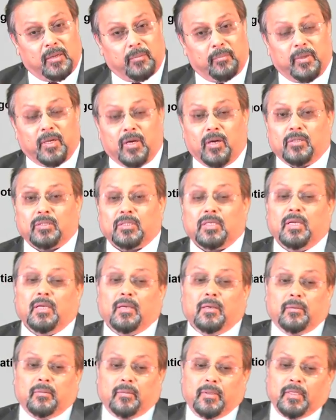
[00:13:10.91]
because
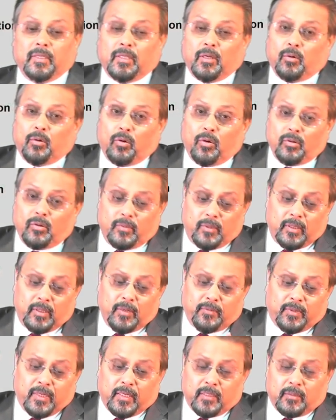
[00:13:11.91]
in the whole,
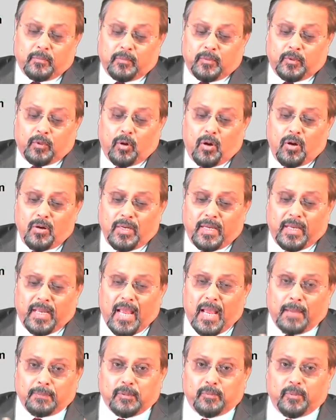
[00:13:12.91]
if there are long
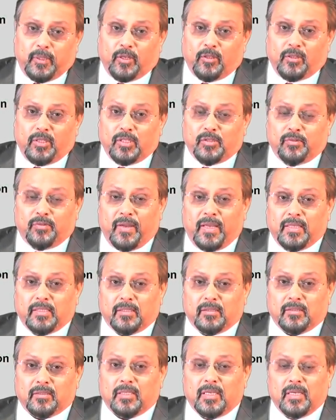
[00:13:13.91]
gaps between these
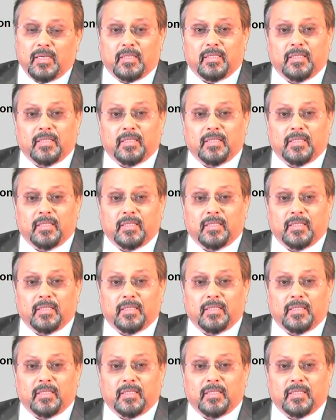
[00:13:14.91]
phases,